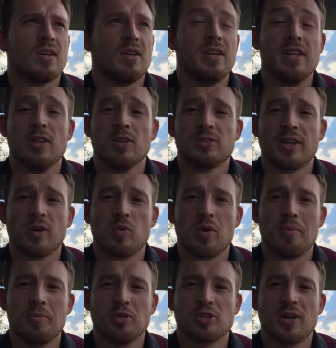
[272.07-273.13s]
And it looks like
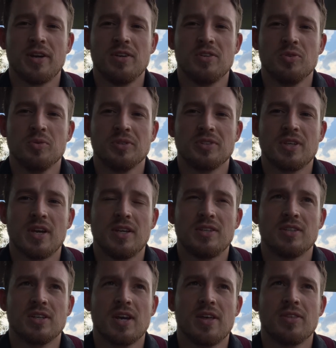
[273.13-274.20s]
what I'm gonna try and do is get
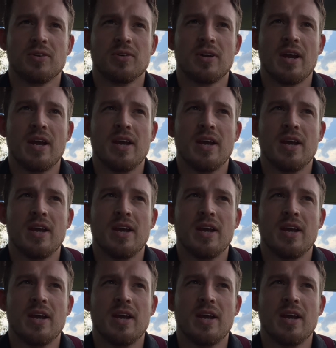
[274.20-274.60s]
together